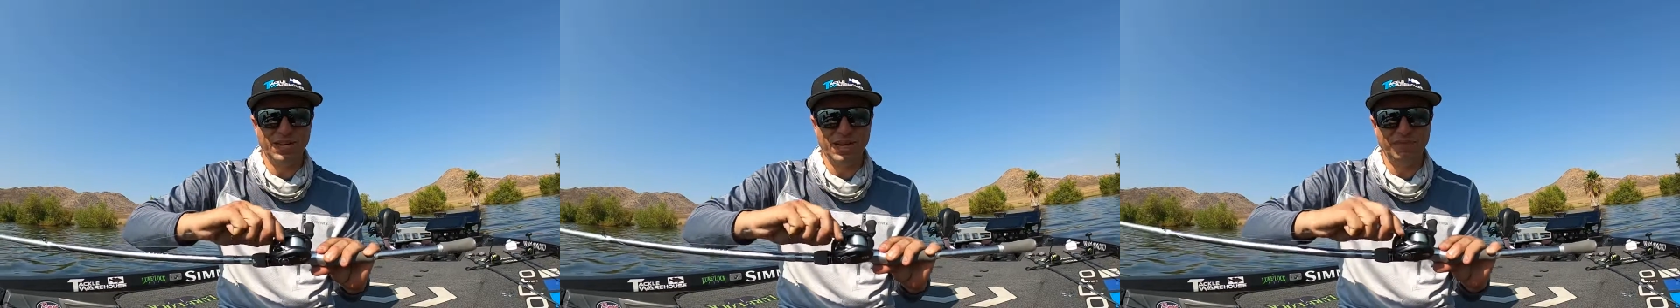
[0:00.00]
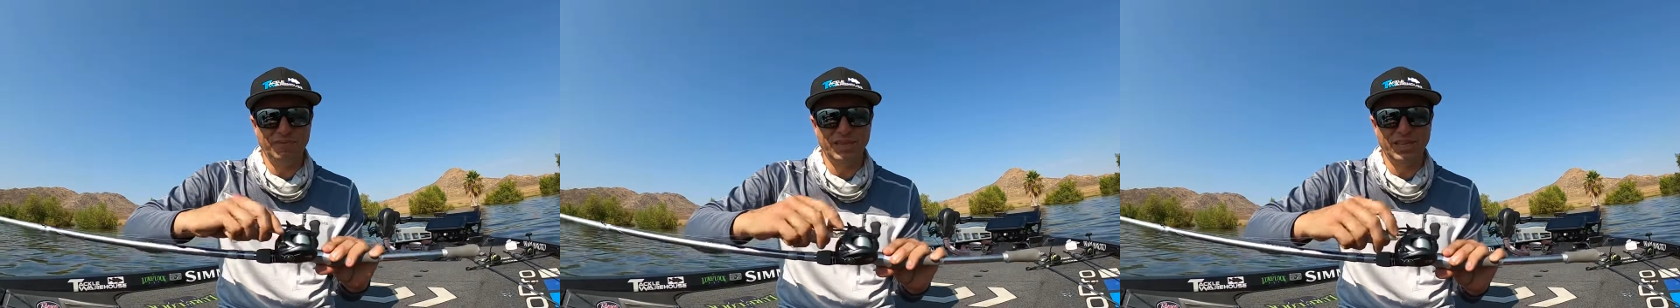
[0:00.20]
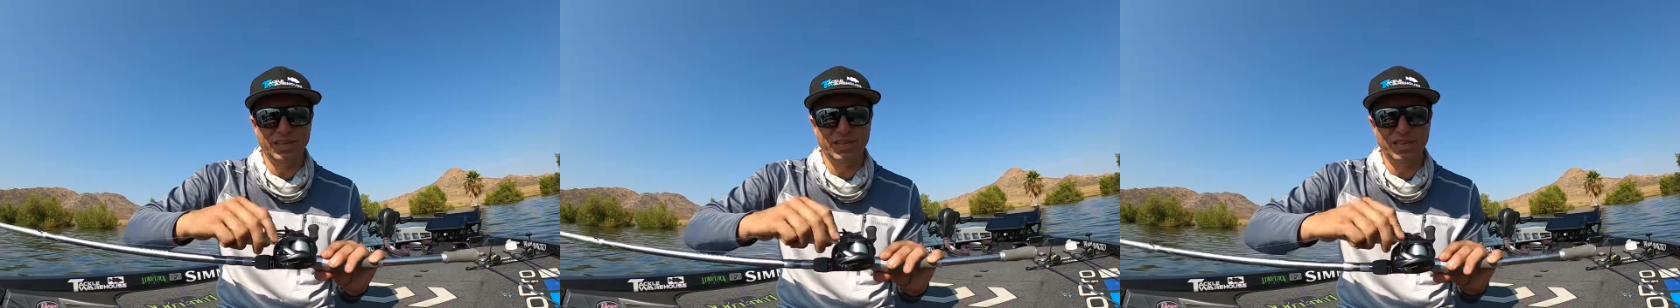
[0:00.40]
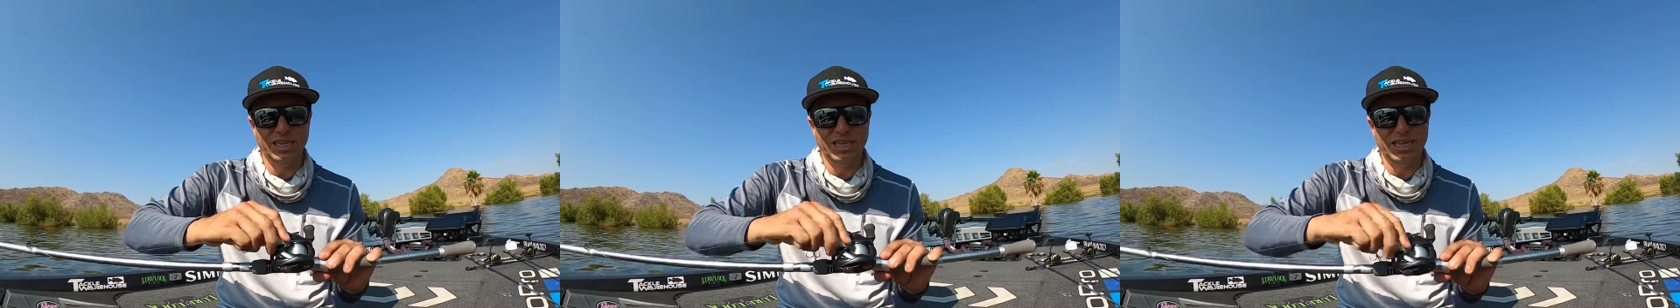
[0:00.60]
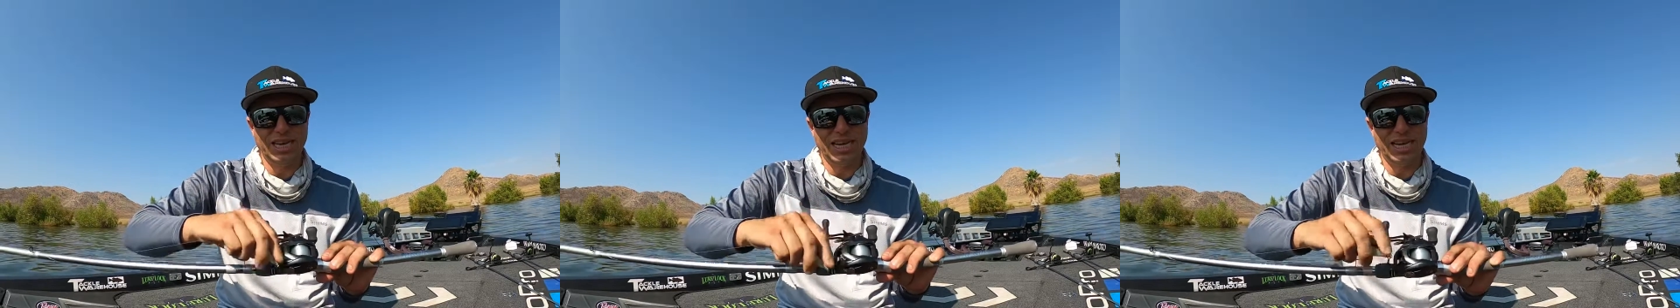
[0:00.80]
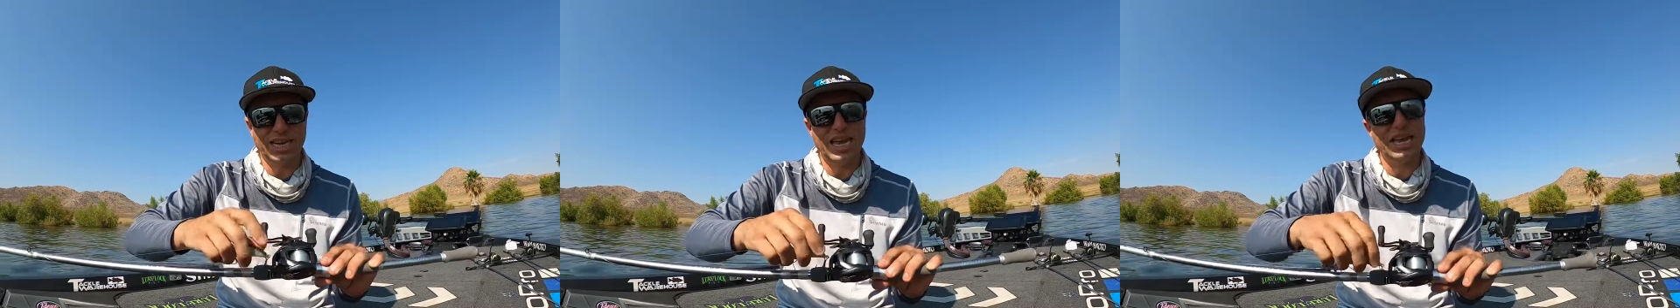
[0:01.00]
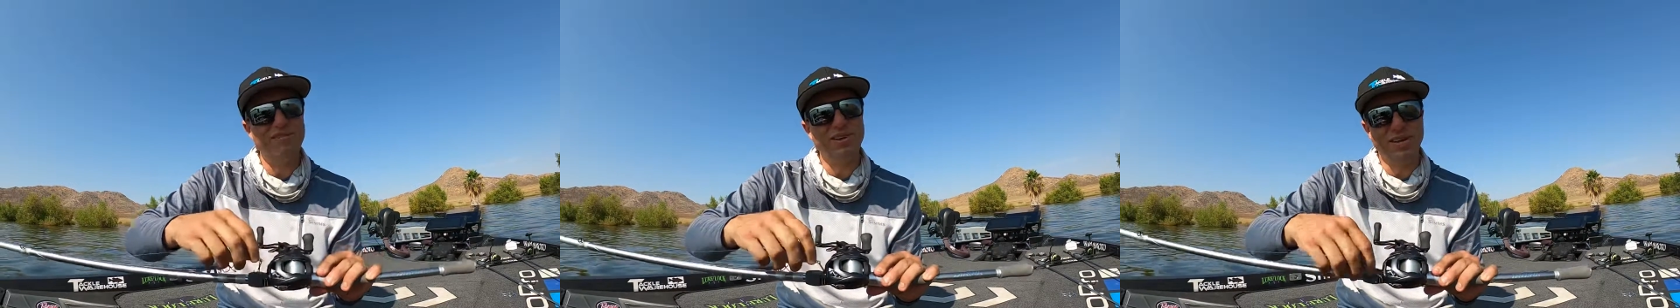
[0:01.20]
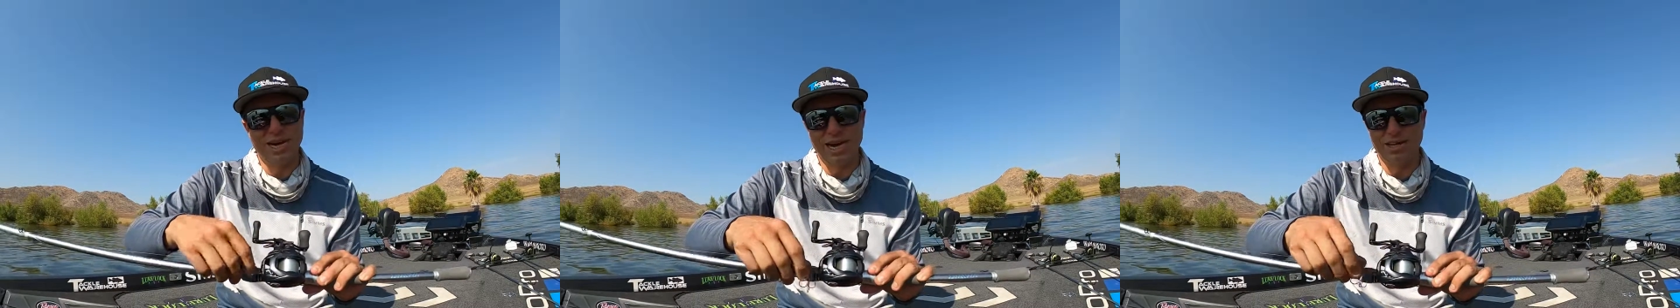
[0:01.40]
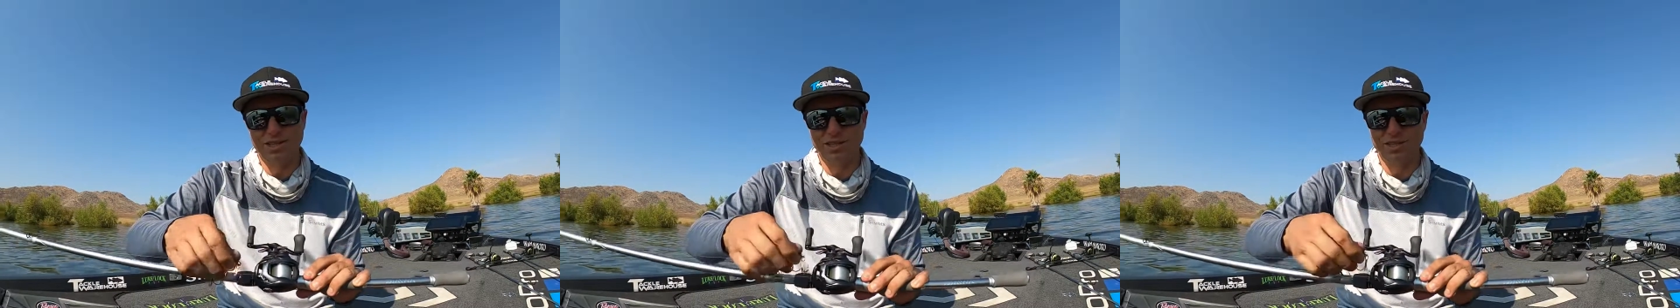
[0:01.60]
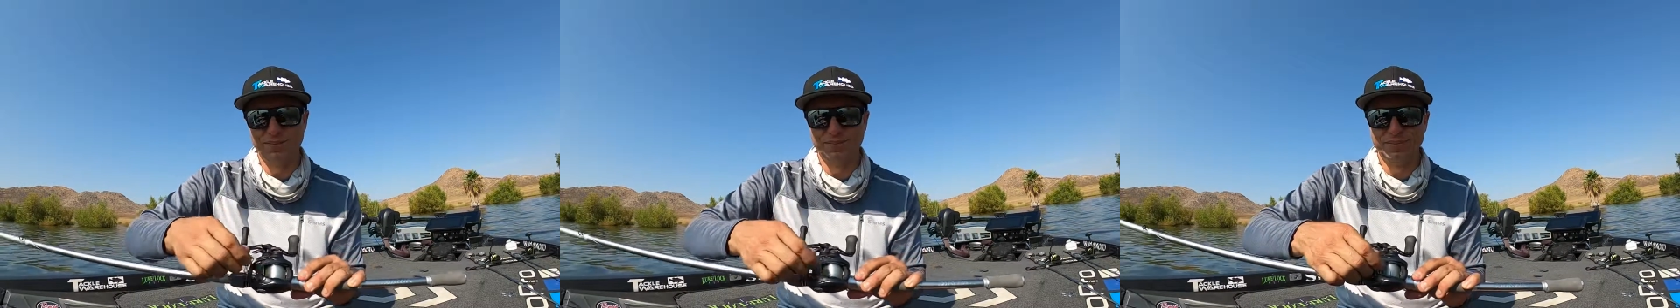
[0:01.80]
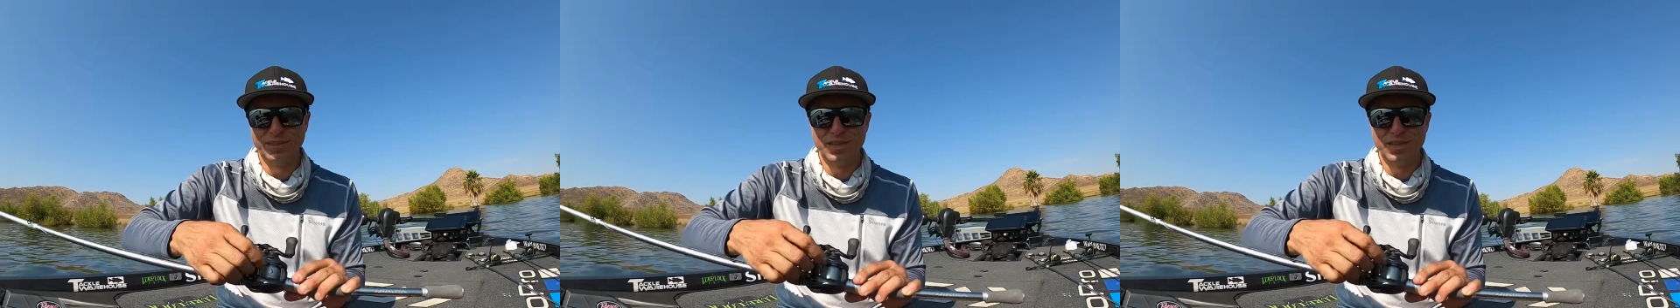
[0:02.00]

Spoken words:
I feel like you need a heavy action